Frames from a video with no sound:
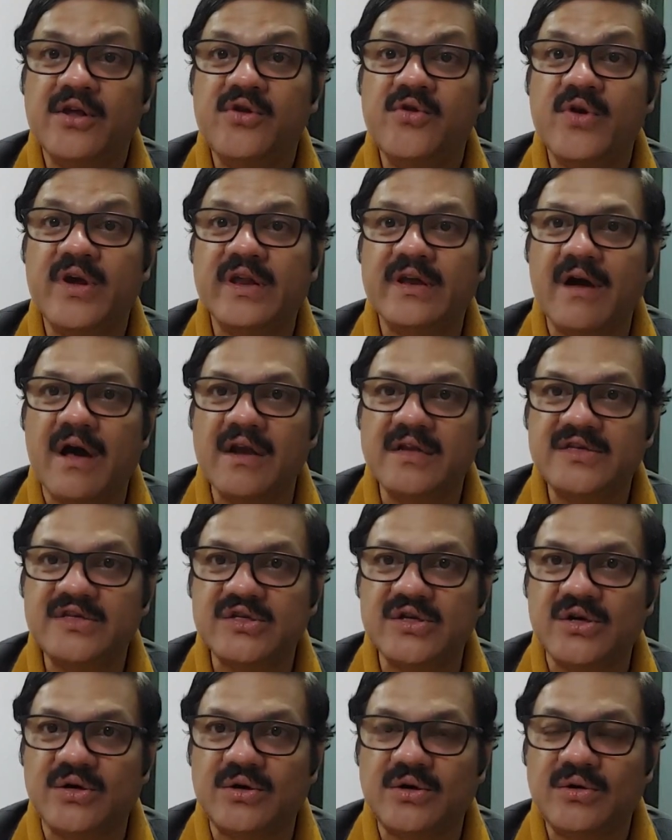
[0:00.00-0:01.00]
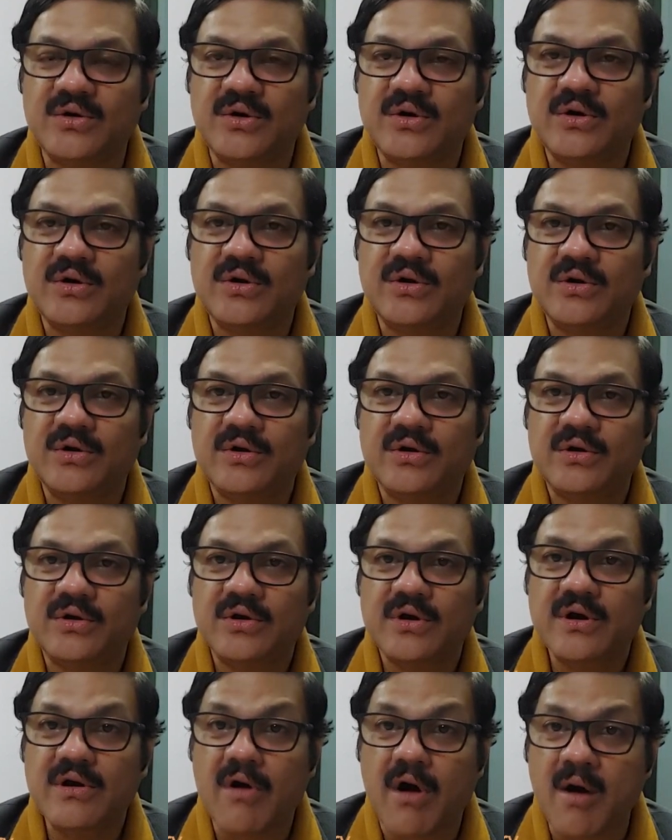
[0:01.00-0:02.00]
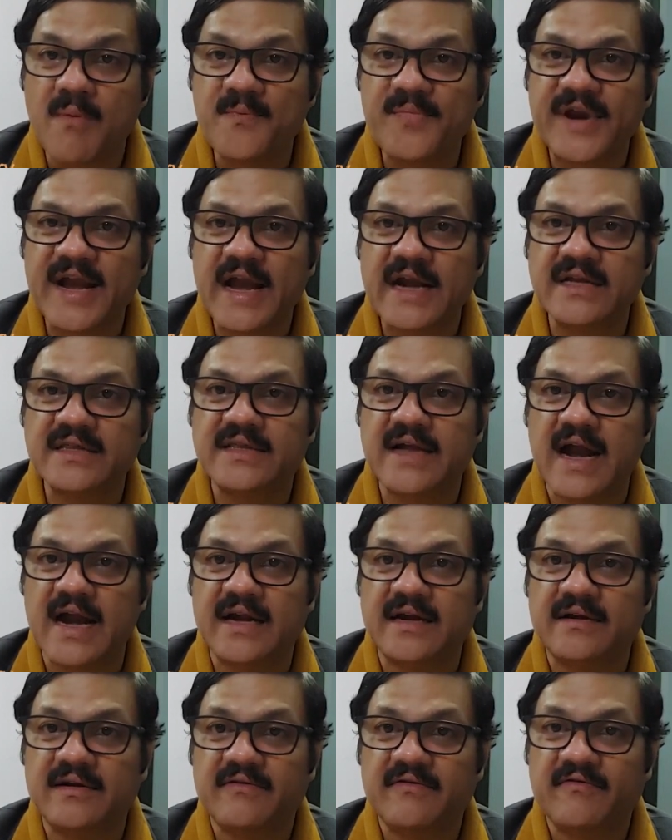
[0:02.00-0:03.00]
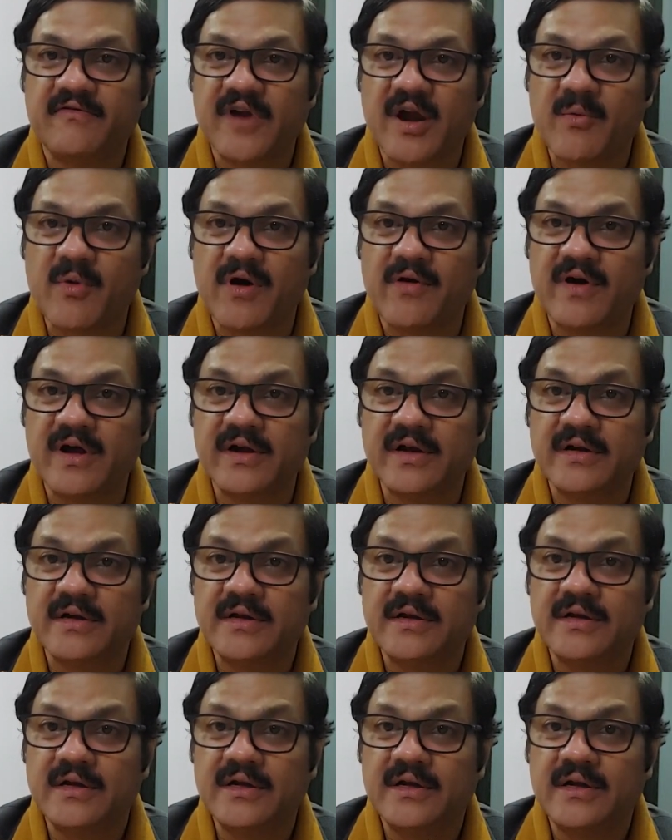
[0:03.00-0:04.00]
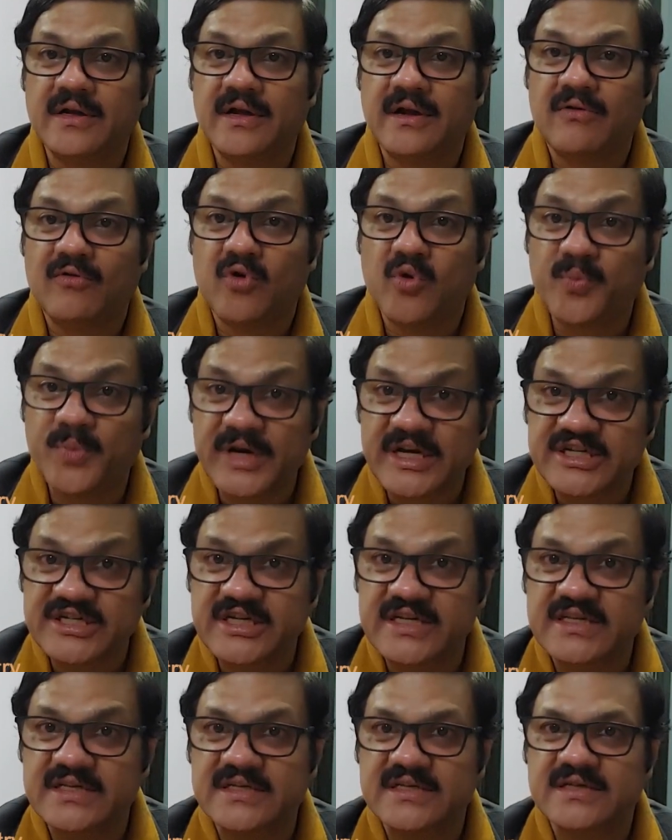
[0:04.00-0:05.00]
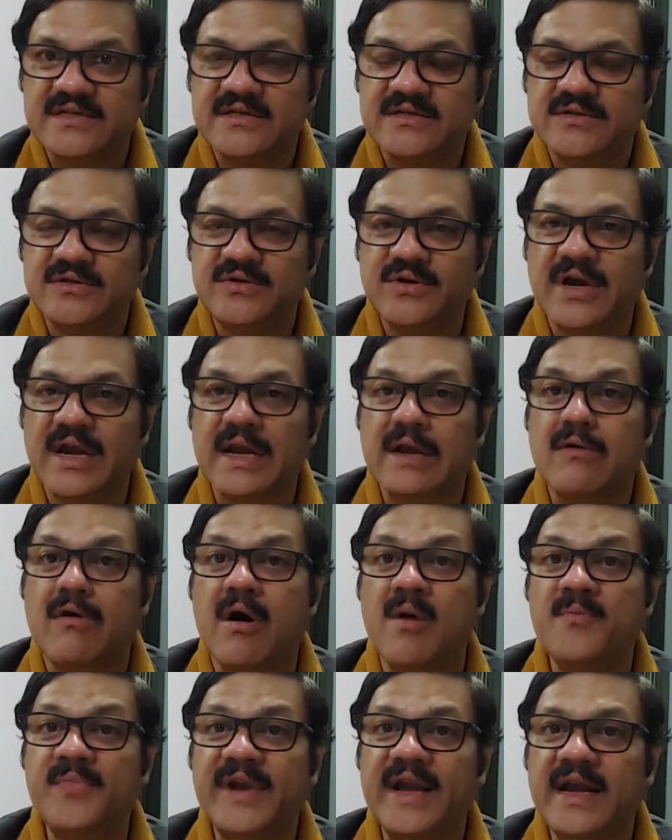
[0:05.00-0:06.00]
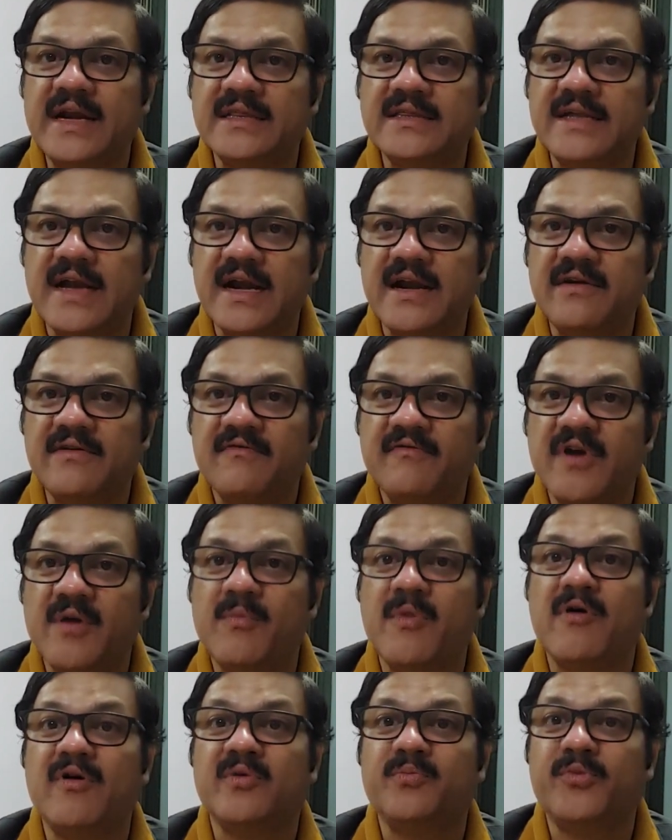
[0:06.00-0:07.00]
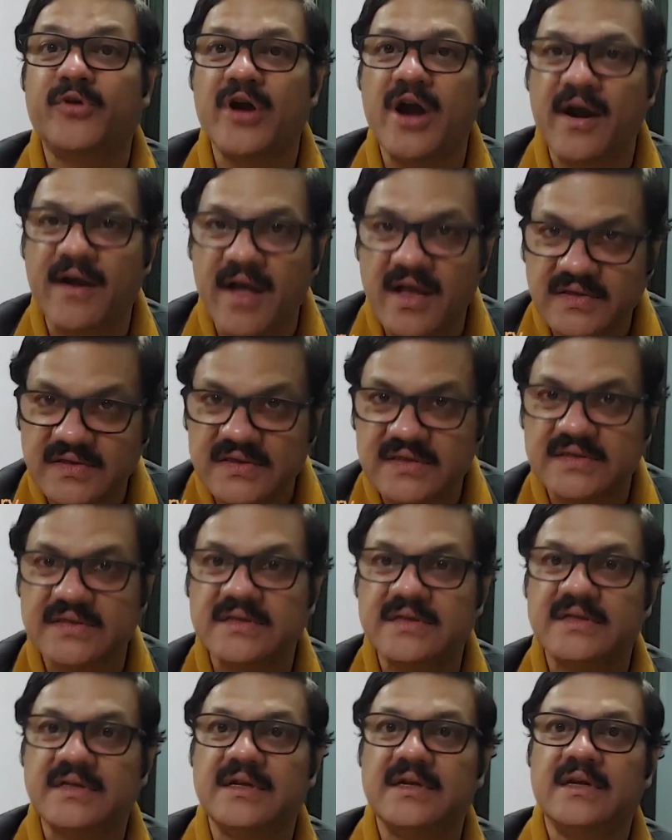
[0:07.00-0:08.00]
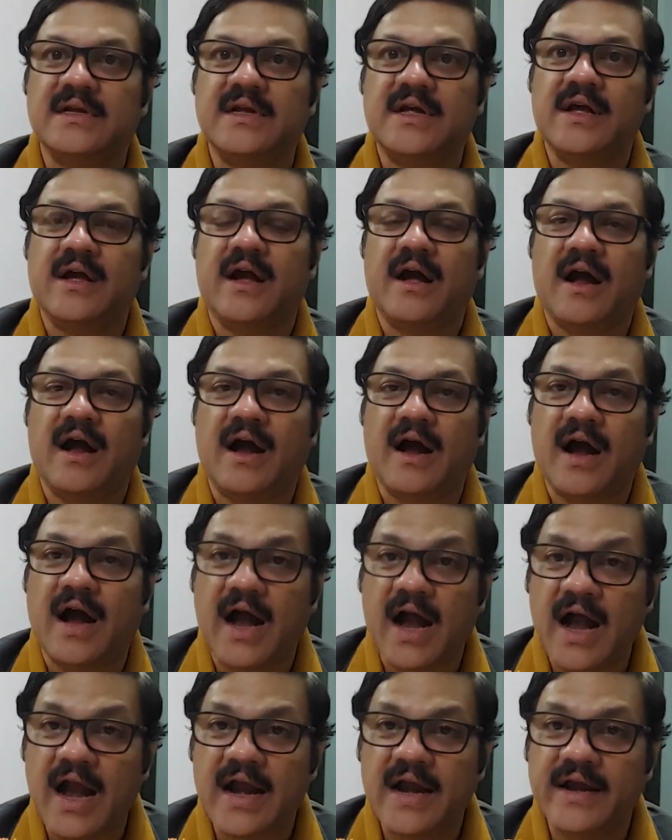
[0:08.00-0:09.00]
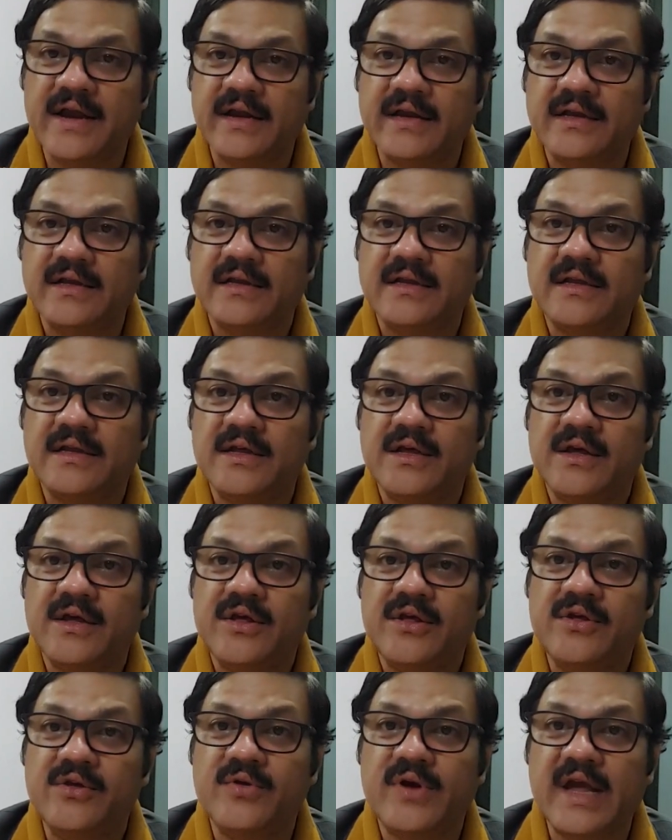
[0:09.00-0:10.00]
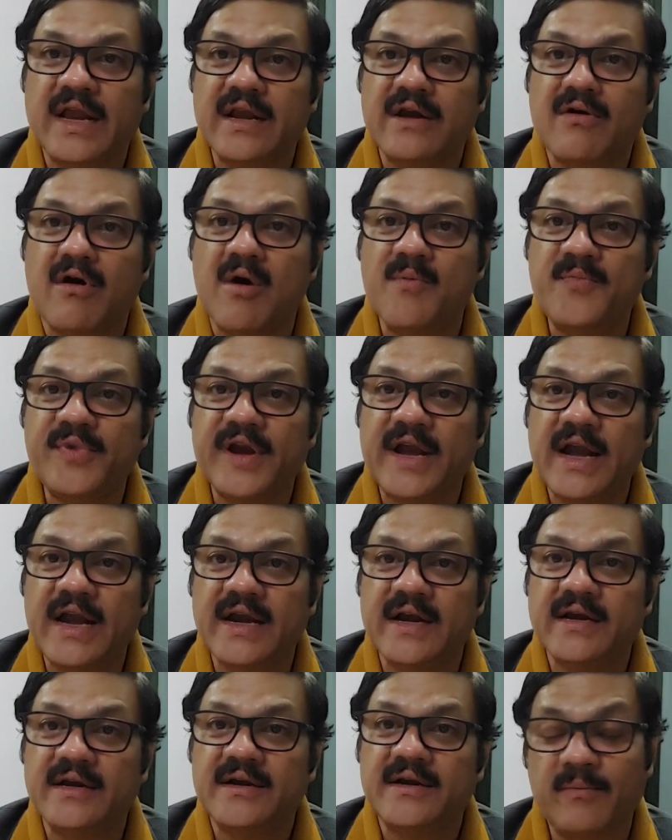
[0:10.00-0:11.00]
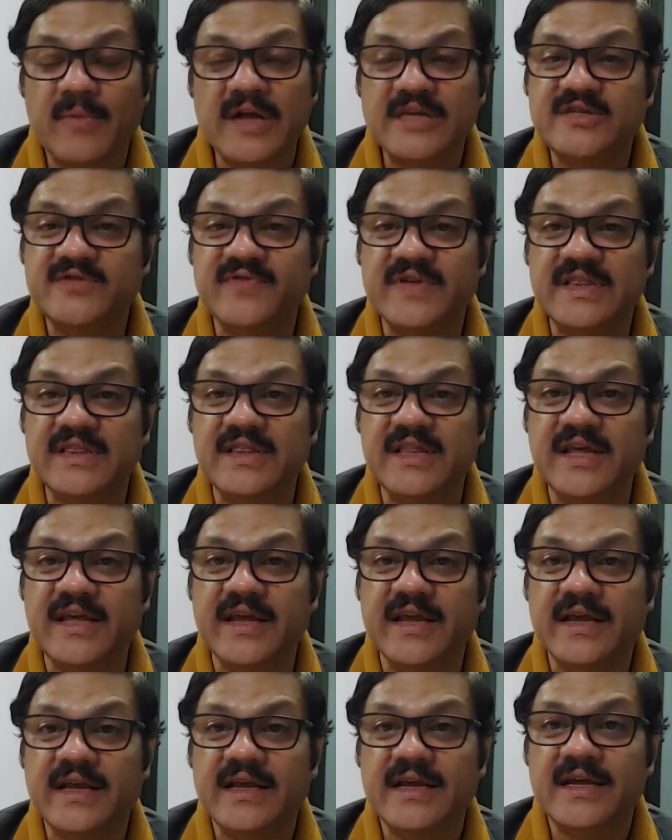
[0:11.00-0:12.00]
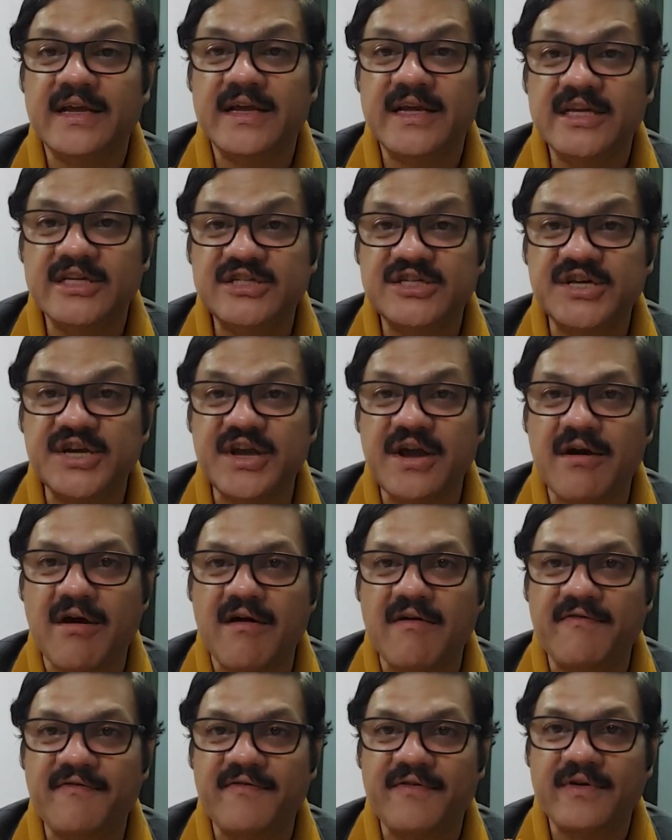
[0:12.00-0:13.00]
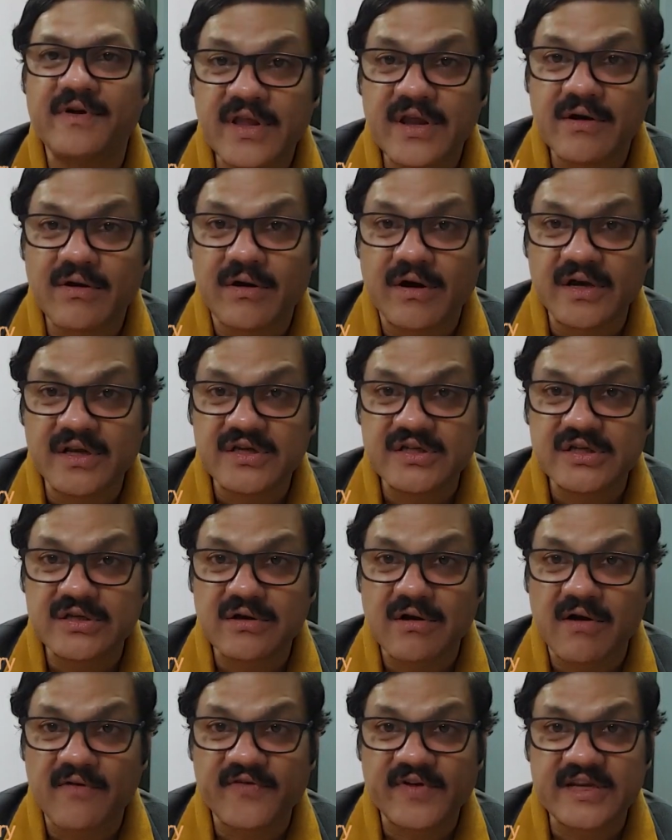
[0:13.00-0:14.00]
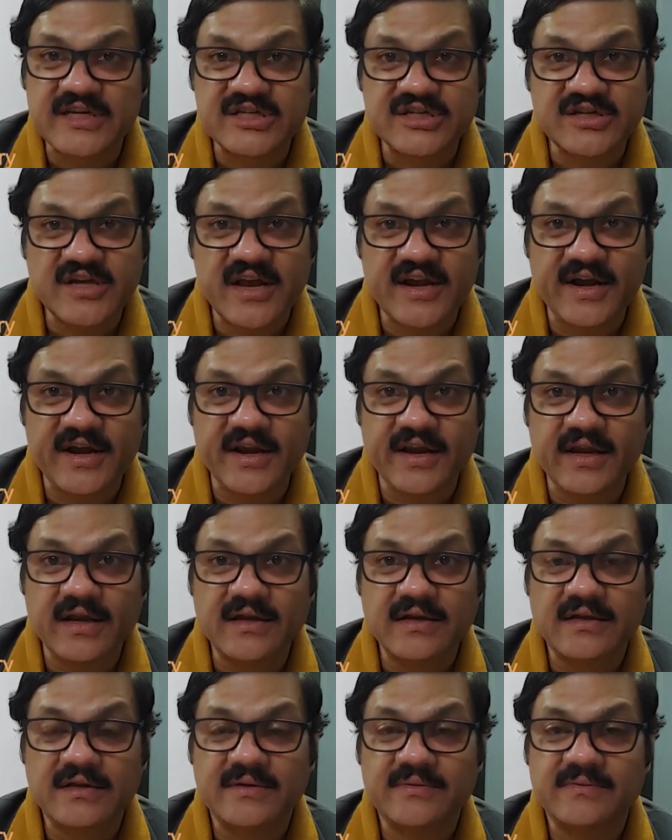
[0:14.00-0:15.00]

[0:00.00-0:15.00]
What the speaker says: you can also comprehend that from our Upanishads, you can comprehend that from our Puranas, and you can comprehend much with the history of the origin of Christianity,